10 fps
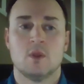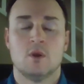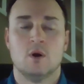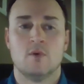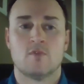
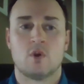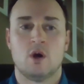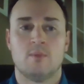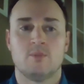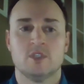
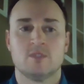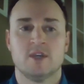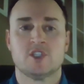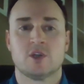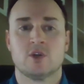Overall, please
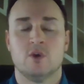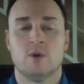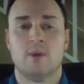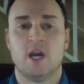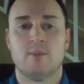make sure to
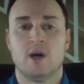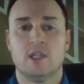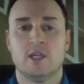abide by league